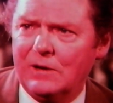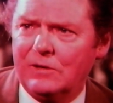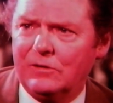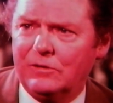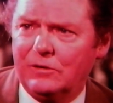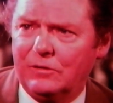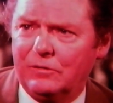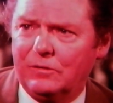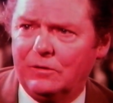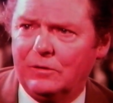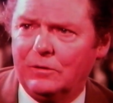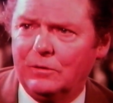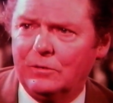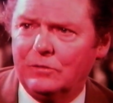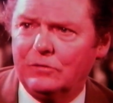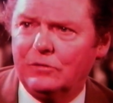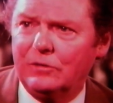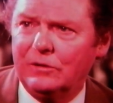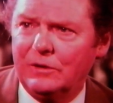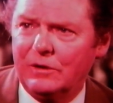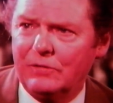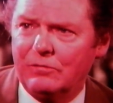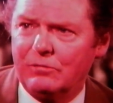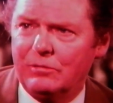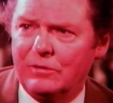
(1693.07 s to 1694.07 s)
it difficult
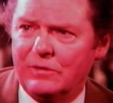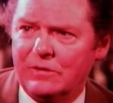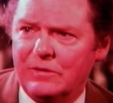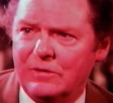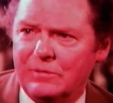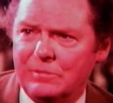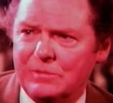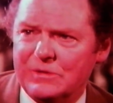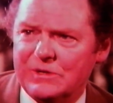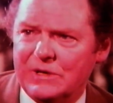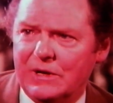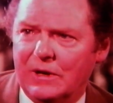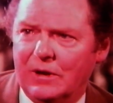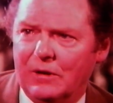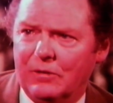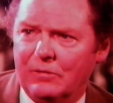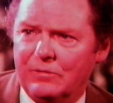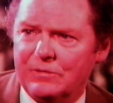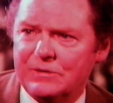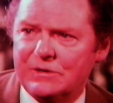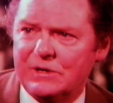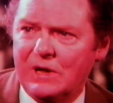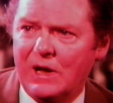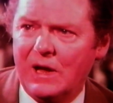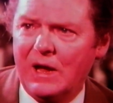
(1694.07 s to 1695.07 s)
to live with
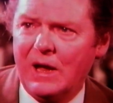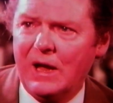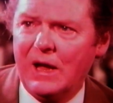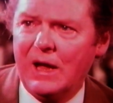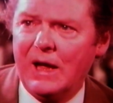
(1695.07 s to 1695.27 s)
themselves.